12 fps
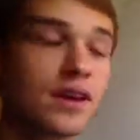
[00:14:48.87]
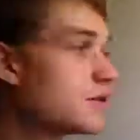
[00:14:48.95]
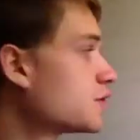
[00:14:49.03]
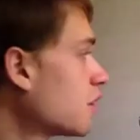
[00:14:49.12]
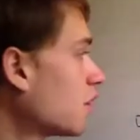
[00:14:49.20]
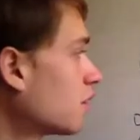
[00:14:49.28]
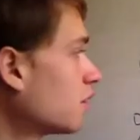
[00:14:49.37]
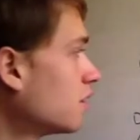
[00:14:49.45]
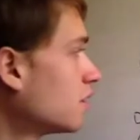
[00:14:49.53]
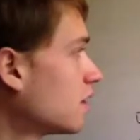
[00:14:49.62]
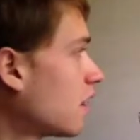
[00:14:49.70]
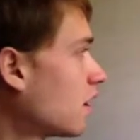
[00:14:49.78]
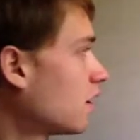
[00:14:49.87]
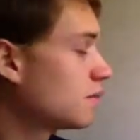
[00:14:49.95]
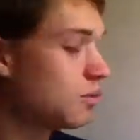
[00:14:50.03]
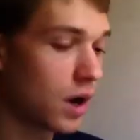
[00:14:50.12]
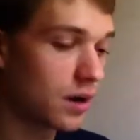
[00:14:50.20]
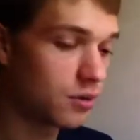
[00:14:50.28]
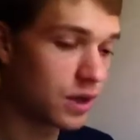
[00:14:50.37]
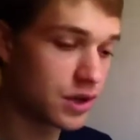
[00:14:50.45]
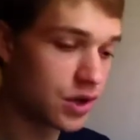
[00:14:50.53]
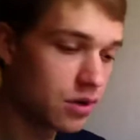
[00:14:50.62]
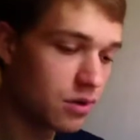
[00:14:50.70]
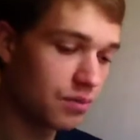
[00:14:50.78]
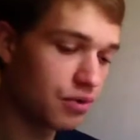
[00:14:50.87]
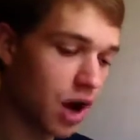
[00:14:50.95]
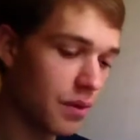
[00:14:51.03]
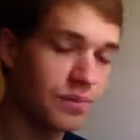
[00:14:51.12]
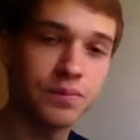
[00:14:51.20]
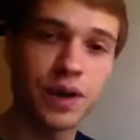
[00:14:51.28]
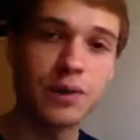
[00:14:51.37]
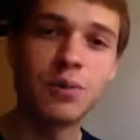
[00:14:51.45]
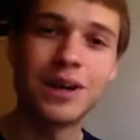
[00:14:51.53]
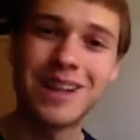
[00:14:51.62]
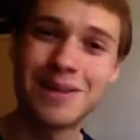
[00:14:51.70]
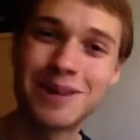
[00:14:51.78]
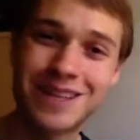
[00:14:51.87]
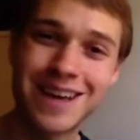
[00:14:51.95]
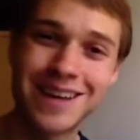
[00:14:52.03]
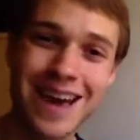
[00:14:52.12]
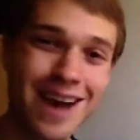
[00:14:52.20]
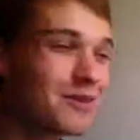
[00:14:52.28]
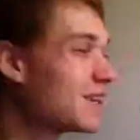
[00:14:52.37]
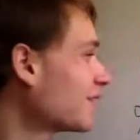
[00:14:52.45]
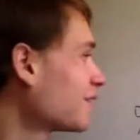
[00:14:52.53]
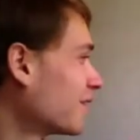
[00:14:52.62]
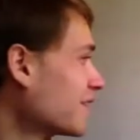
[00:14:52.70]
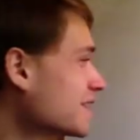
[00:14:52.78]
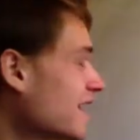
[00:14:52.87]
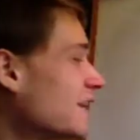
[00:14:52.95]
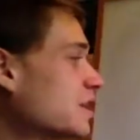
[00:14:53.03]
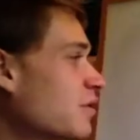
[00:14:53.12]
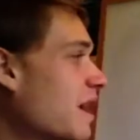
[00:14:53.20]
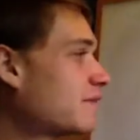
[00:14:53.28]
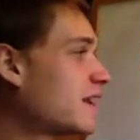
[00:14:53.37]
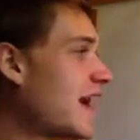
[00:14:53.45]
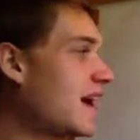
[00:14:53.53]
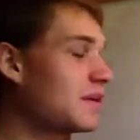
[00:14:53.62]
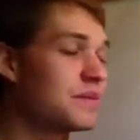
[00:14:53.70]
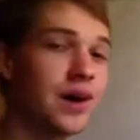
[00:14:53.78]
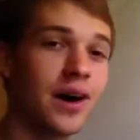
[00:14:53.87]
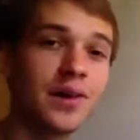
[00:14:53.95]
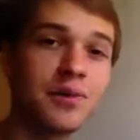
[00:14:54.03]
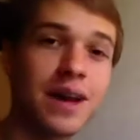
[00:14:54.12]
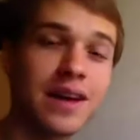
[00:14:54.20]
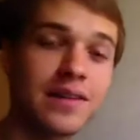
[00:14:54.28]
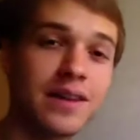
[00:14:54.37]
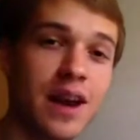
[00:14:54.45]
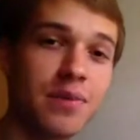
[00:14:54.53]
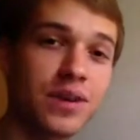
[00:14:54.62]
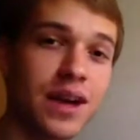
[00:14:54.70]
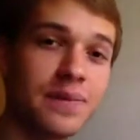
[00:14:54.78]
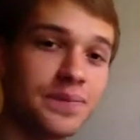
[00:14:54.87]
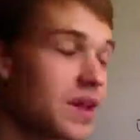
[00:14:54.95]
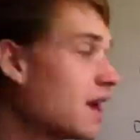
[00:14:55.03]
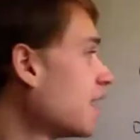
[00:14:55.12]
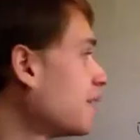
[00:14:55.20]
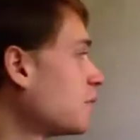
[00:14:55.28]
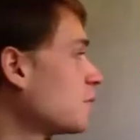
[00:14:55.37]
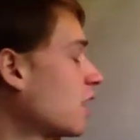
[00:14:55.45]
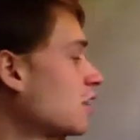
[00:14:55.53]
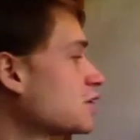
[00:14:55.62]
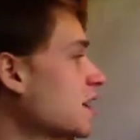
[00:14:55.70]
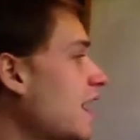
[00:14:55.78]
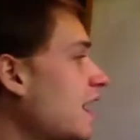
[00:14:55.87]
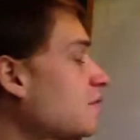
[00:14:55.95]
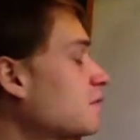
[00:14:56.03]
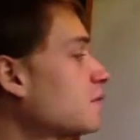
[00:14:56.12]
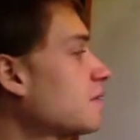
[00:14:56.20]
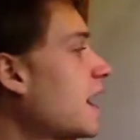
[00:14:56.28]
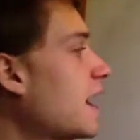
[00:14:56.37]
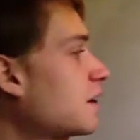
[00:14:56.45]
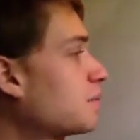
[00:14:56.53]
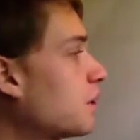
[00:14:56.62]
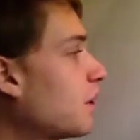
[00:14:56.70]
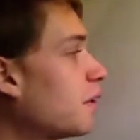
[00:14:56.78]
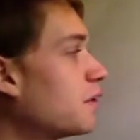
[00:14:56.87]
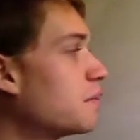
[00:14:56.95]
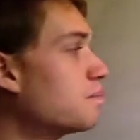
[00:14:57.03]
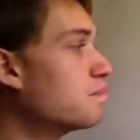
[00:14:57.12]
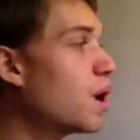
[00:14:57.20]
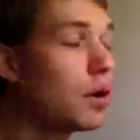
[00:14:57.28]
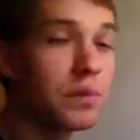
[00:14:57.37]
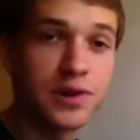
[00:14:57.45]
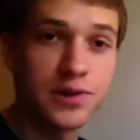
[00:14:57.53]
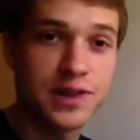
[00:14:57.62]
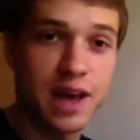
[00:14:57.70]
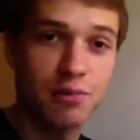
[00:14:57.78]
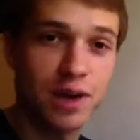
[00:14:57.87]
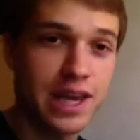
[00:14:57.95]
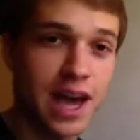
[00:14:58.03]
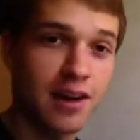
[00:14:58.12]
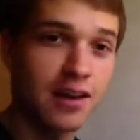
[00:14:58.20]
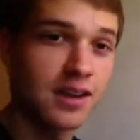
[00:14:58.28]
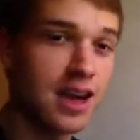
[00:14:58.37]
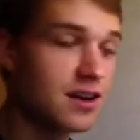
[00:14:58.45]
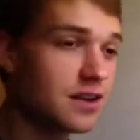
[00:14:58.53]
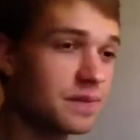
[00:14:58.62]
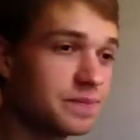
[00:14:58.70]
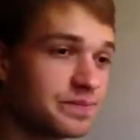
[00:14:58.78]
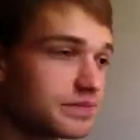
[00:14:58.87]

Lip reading: So why don't we do a problem? But, well, let me tell you how we do it first. So we have to add up all the weight in the airplane, and then we also have to add up all the moments that we calculated.